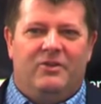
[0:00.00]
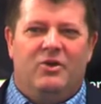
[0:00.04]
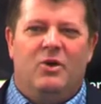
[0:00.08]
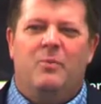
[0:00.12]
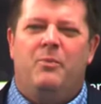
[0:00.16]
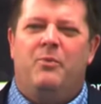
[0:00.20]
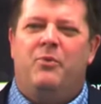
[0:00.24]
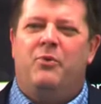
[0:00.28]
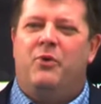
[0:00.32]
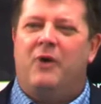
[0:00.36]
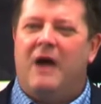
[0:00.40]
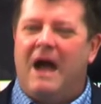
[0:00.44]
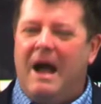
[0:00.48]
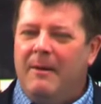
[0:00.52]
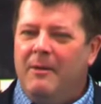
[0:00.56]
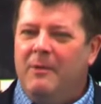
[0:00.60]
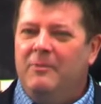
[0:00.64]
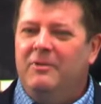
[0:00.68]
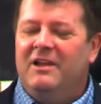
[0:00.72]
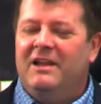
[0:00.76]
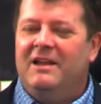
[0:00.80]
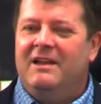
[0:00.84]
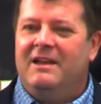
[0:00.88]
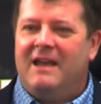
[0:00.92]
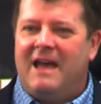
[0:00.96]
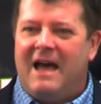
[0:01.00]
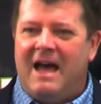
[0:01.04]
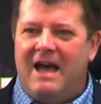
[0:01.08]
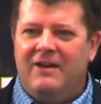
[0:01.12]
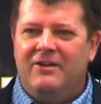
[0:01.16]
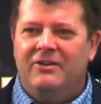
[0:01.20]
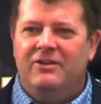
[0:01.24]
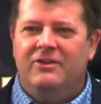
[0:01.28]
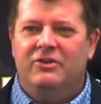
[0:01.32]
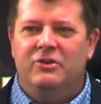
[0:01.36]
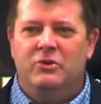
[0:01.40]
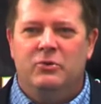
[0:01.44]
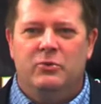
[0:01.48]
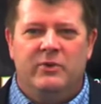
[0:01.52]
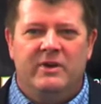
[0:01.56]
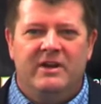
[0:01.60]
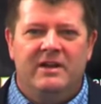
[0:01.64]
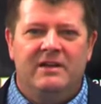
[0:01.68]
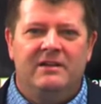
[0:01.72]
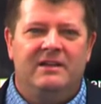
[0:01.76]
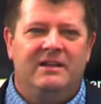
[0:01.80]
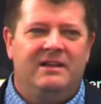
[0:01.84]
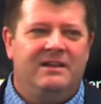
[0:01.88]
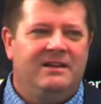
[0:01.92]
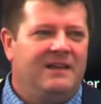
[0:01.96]
You're probably not going to do
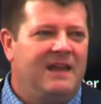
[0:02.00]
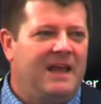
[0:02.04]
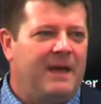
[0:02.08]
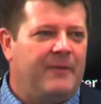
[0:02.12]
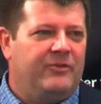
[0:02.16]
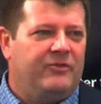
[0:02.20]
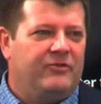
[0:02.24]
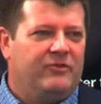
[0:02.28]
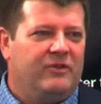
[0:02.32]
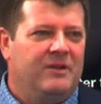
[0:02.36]
real in-depth